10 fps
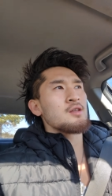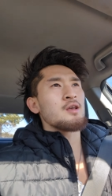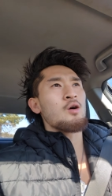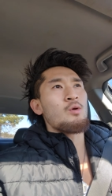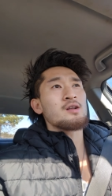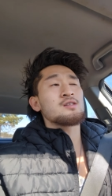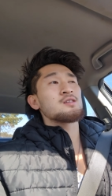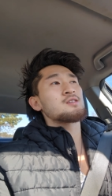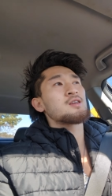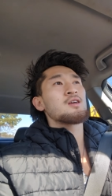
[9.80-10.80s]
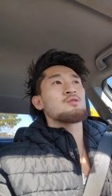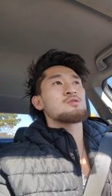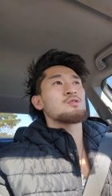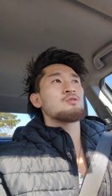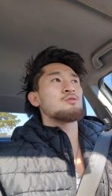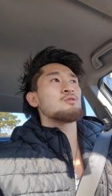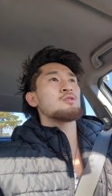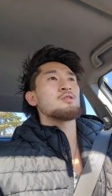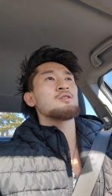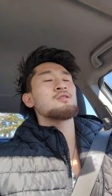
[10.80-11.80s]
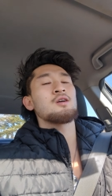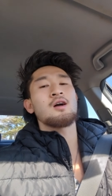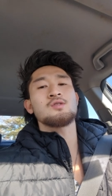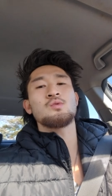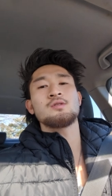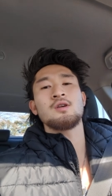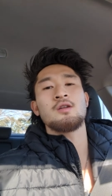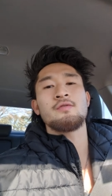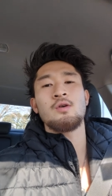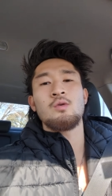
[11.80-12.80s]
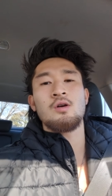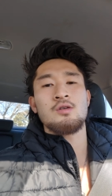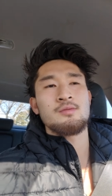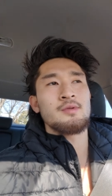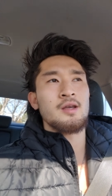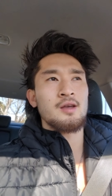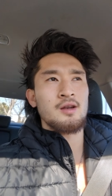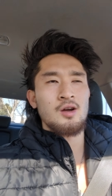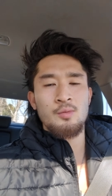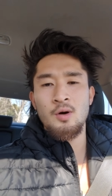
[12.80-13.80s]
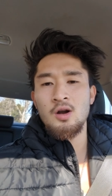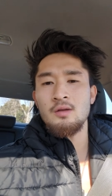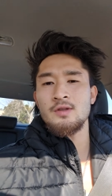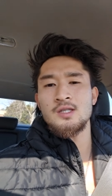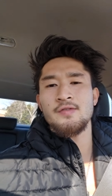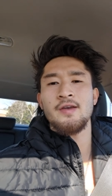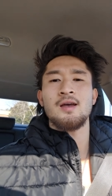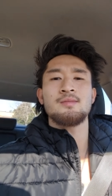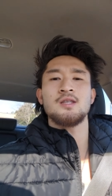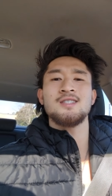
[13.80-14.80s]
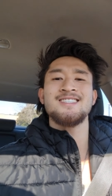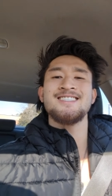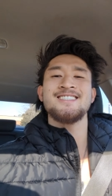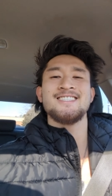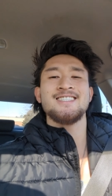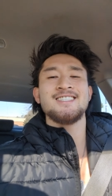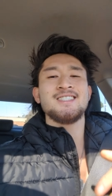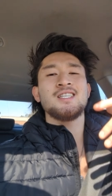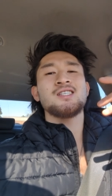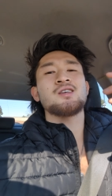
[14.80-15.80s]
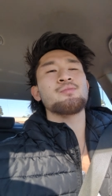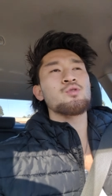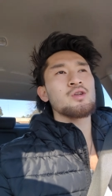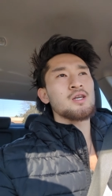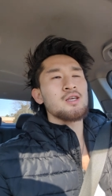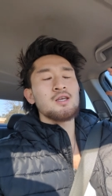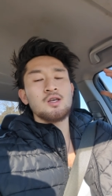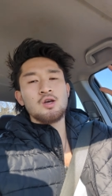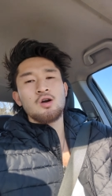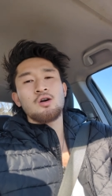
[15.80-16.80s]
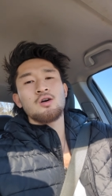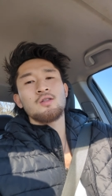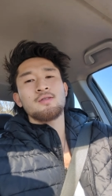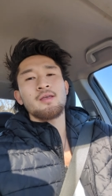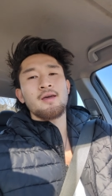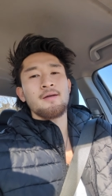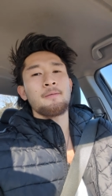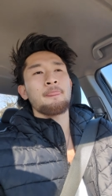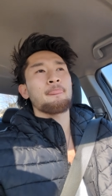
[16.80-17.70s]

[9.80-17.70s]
Y'all watching this channel, so I just want y'all to feel welcomed and a part of this family, this community called that.